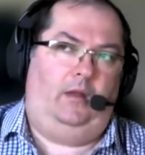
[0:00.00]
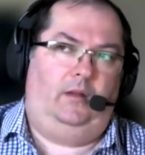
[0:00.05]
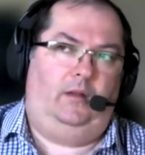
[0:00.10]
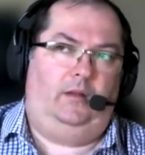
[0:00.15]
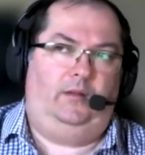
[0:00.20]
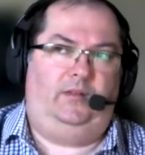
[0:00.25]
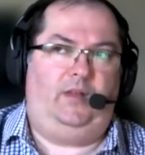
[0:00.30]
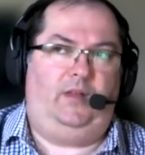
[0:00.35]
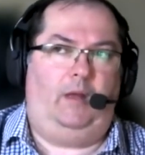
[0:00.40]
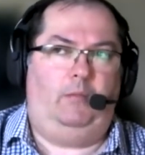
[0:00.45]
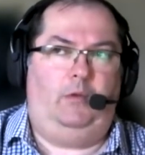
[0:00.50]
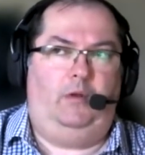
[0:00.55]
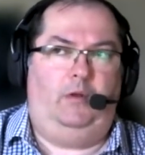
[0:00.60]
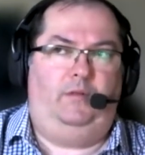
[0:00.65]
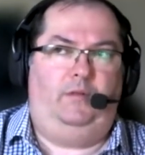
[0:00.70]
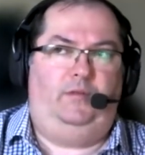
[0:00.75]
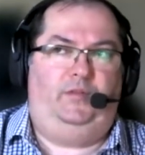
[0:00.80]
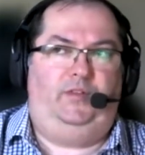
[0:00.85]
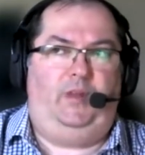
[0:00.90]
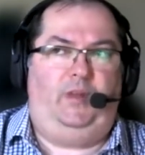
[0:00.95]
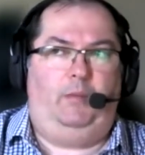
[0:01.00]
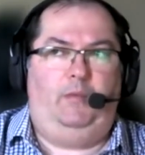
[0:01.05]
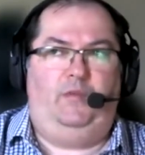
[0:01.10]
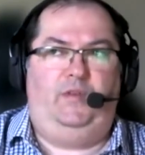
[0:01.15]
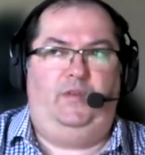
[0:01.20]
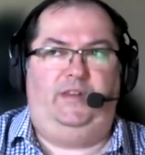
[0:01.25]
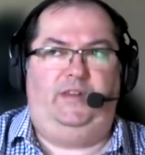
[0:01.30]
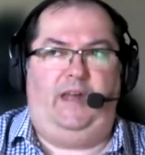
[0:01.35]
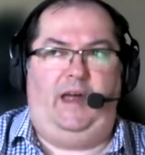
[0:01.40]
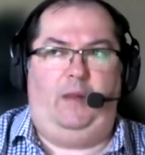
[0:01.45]
some of some of
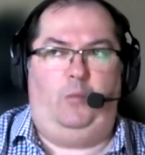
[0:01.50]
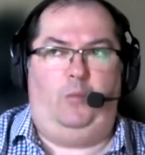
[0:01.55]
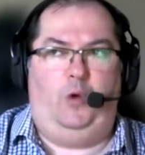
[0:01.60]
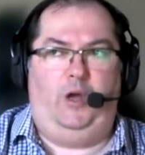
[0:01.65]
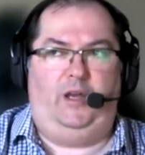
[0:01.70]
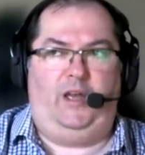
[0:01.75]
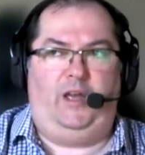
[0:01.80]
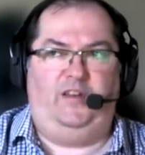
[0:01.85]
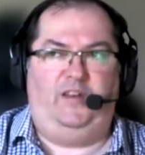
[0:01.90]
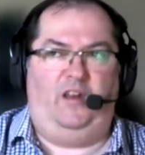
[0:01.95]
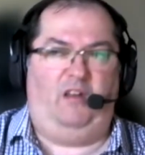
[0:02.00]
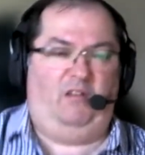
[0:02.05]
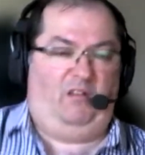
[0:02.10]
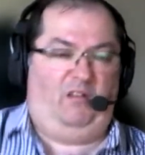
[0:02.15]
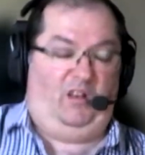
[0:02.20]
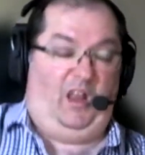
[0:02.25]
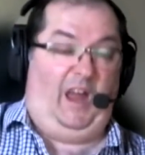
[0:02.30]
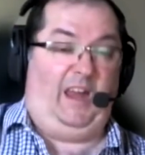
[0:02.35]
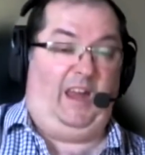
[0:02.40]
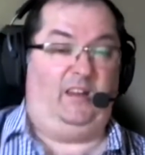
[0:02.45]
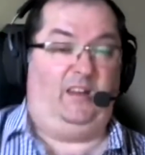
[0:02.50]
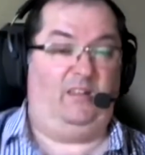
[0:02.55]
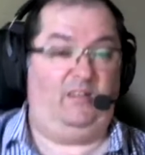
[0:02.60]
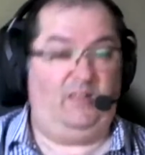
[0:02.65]
his artwork i don't like